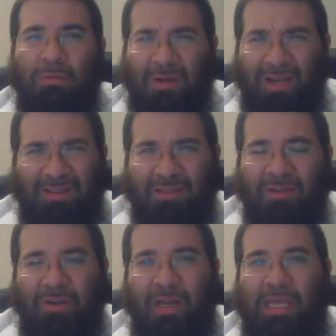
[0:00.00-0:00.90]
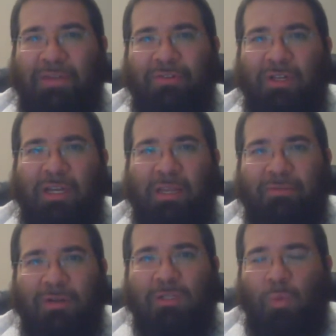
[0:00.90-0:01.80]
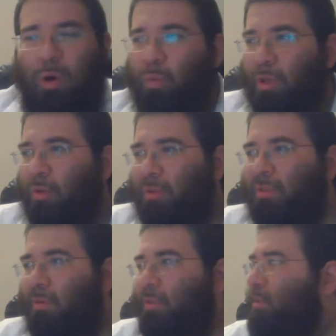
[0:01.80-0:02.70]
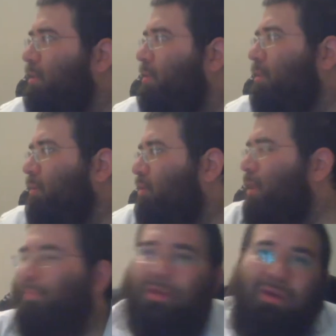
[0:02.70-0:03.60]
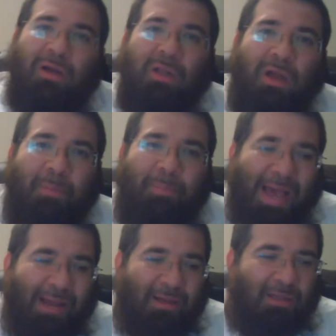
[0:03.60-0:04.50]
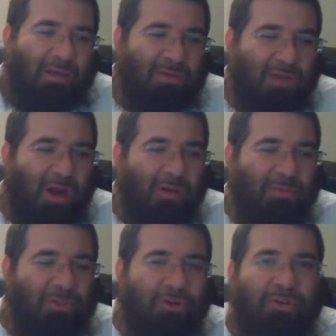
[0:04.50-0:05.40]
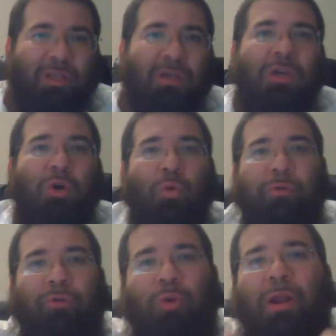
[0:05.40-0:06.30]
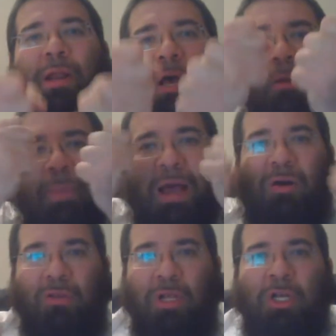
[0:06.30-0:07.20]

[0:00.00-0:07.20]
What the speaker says: Right? You're not evil Knievels. What we do when someone sees someone schlepping a bag and his arm is hurting, we would run and help out.